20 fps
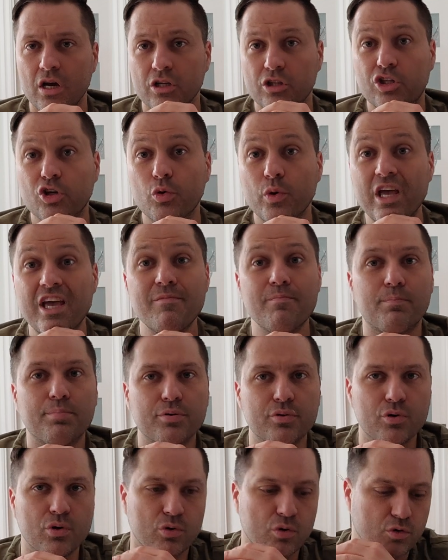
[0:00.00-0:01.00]
to
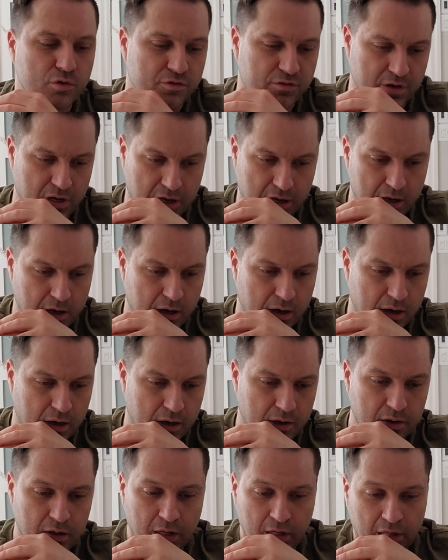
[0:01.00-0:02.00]
improve
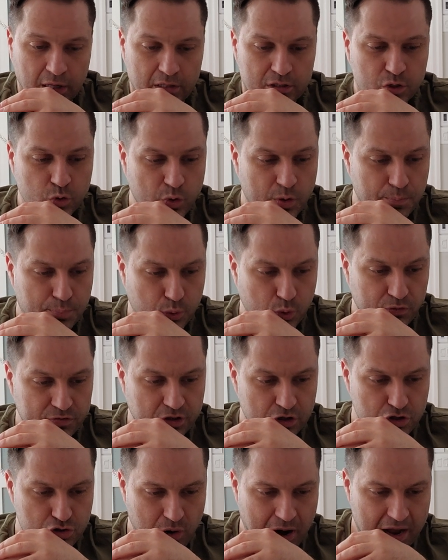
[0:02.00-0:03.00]
the
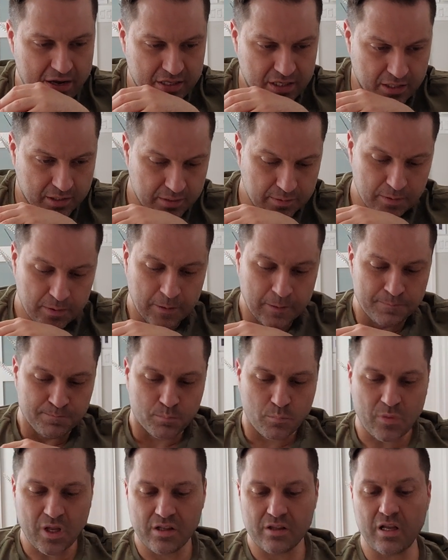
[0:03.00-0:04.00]
tracking.
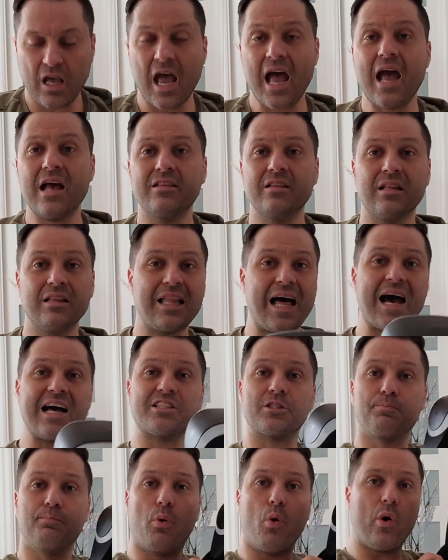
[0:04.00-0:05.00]
And the
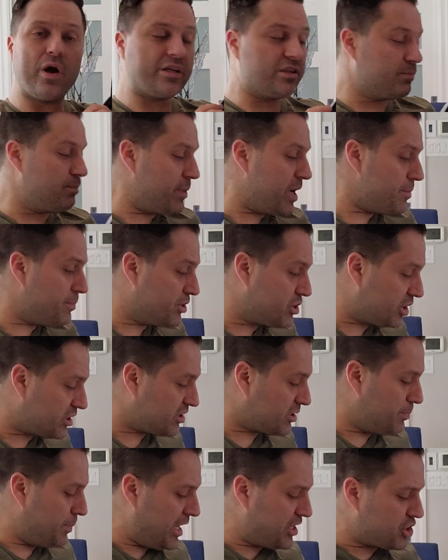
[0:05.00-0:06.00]
last point, maybe just
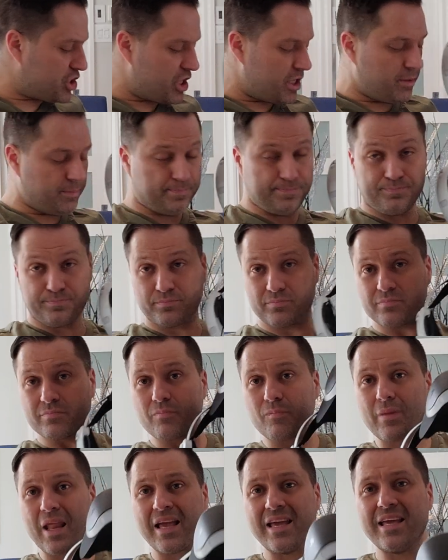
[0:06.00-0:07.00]
to mention,
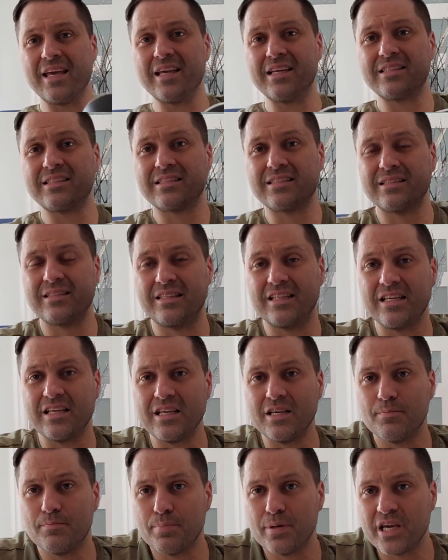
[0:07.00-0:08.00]
is
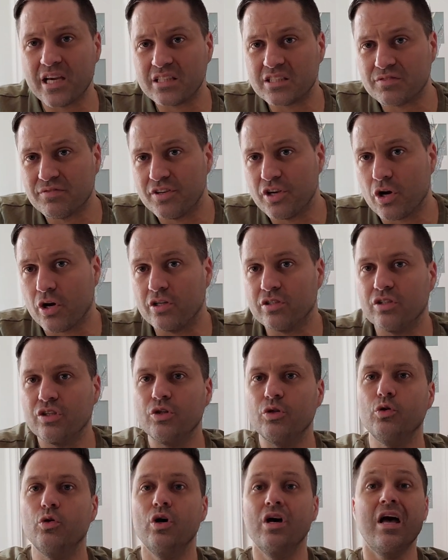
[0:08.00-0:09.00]
the PSVR
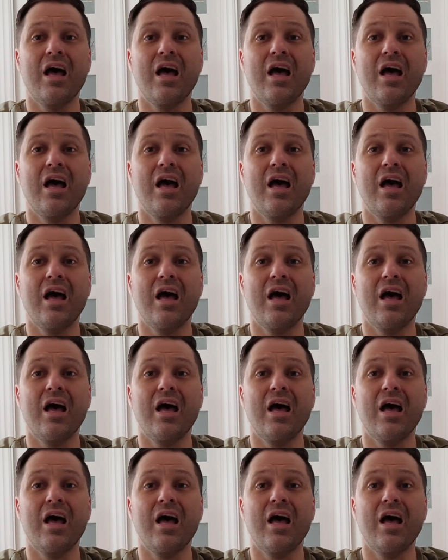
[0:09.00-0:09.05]
2.